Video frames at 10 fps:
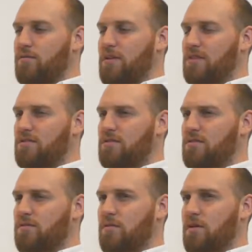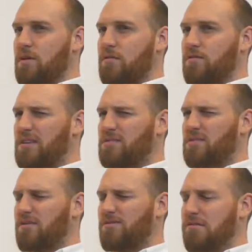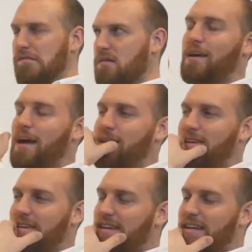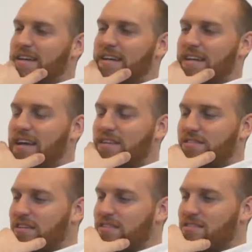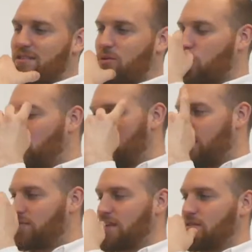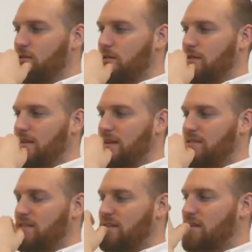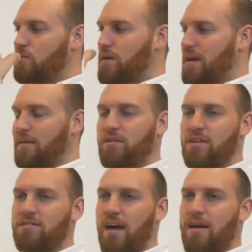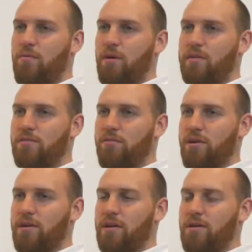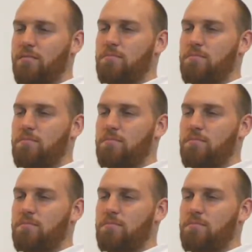philosopher. And he has this whole way of he says that we live in a time where it's very